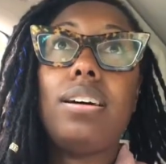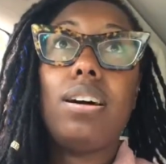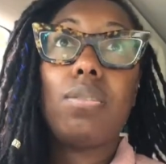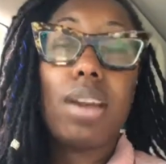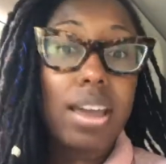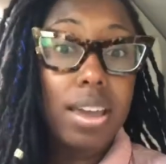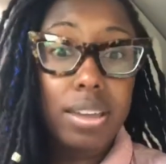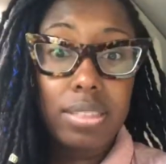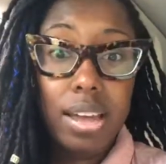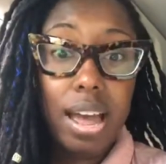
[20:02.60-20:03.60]
okay,
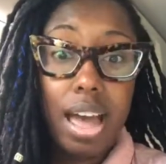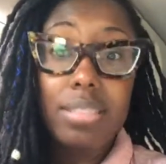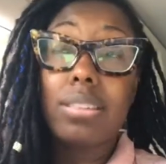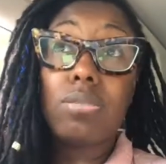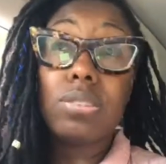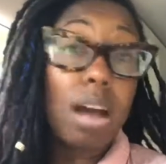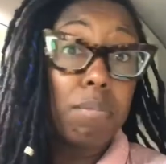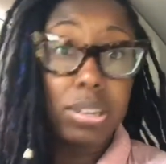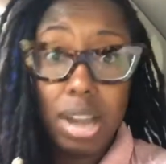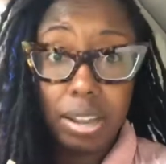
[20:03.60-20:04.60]
there's not
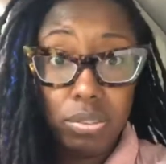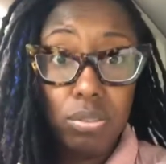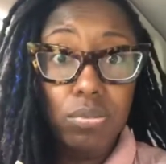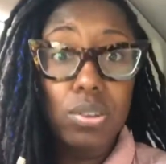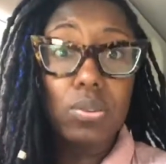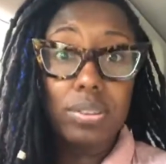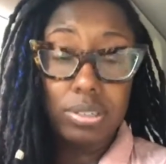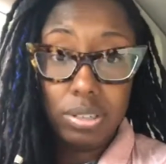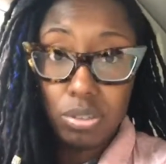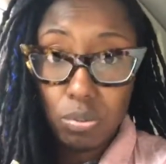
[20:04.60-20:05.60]
much I can do for you in this
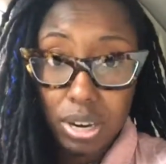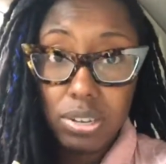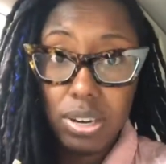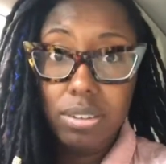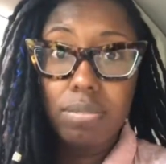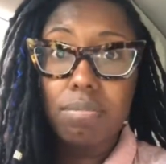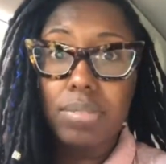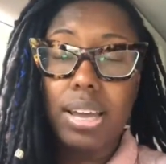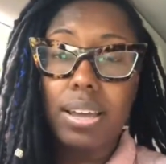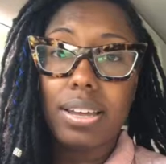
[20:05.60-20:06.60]
situation,
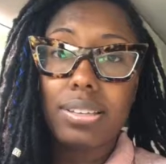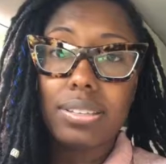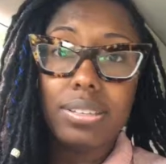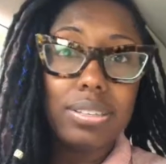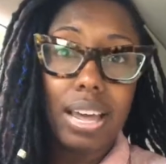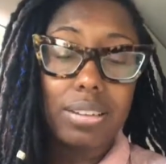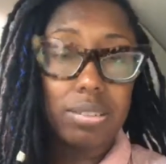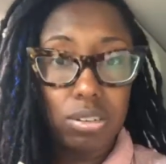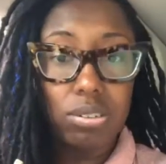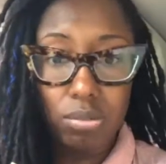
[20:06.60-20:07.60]
because that's
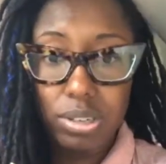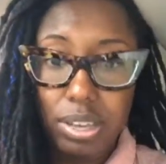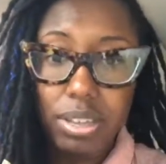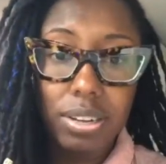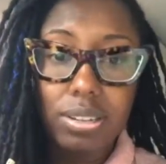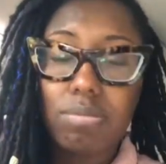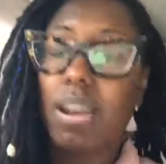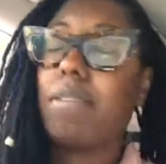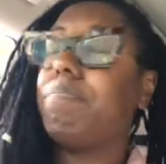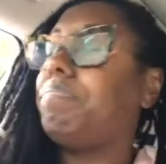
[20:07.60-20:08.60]
just ridiculous,
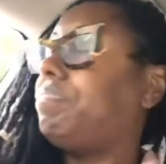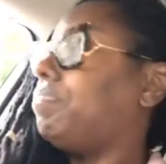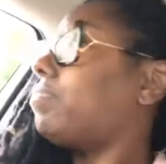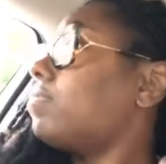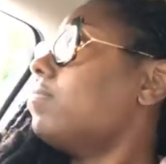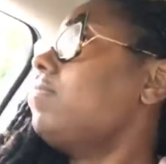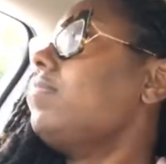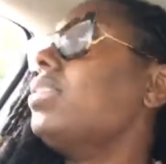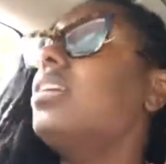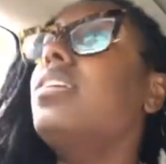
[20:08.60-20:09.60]
right?
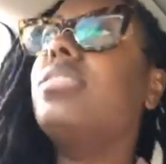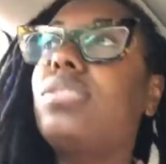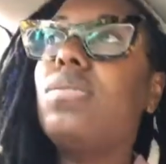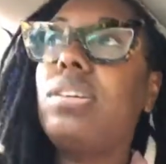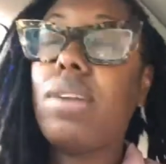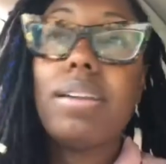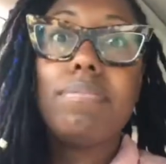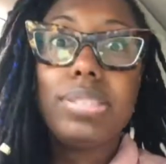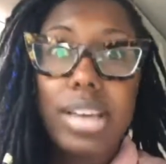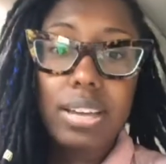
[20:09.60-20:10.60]
So anyway,
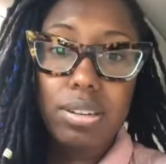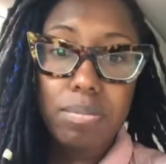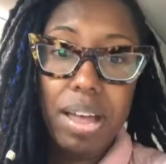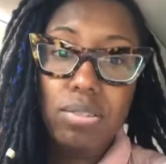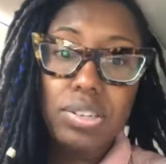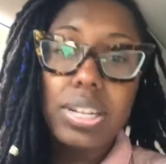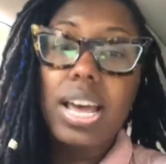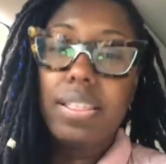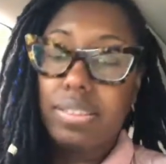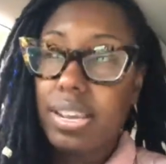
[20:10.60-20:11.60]
set clear boundaries.
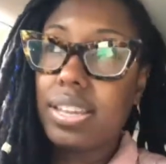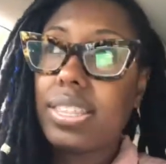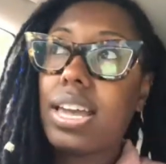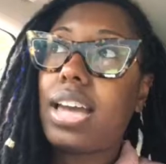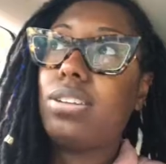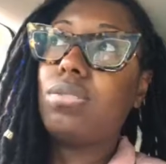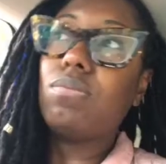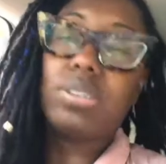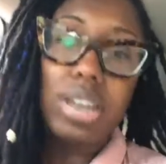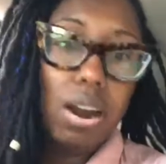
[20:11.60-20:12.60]
The second thing I do,
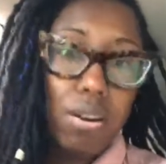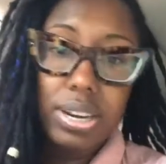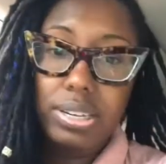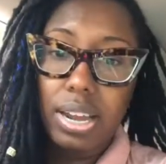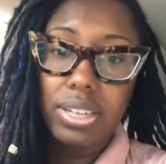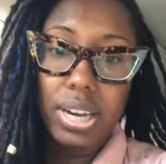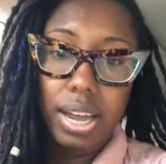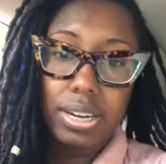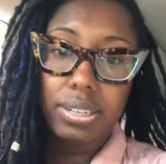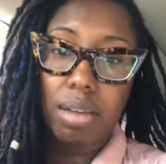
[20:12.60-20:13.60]
which I already touched
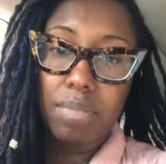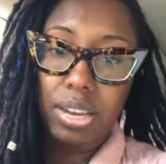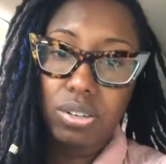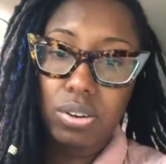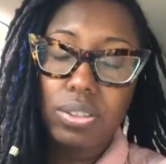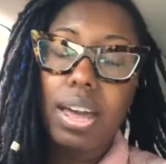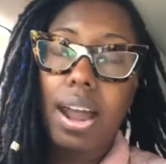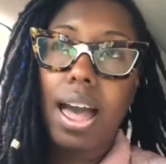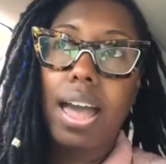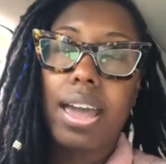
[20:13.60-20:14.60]
on, is I make sure that
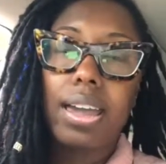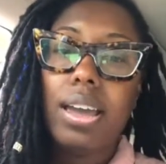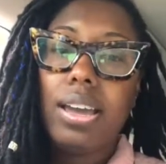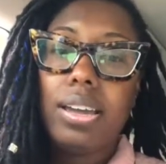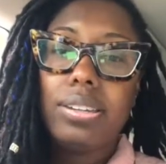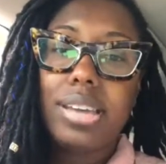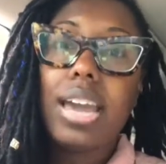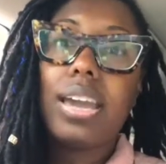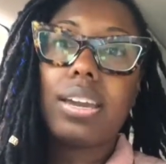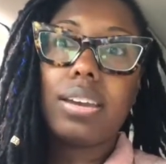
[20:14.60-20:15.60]
I
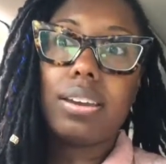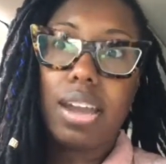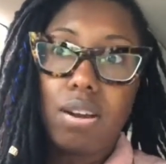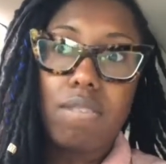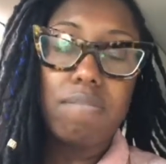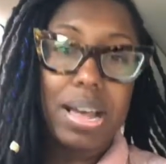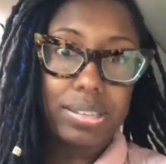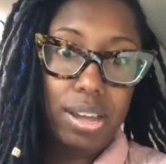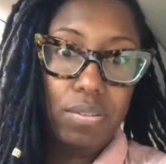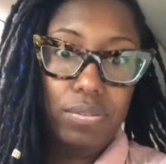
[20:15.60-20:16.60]
take care of
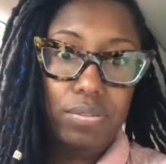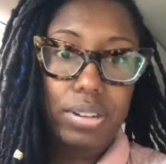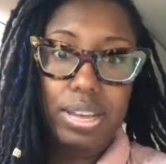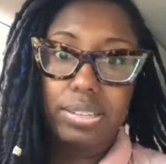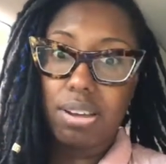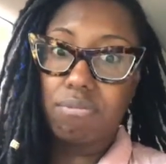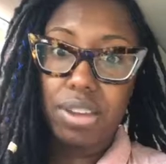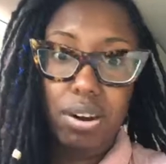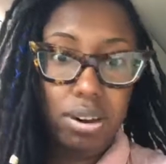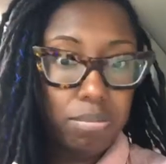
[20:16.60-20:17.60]
myself. Like,
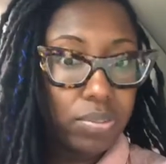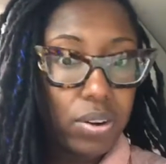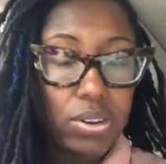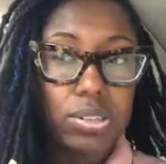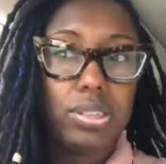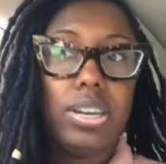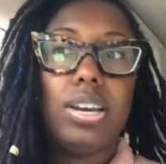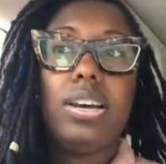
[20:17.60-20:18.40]
self-care comes first.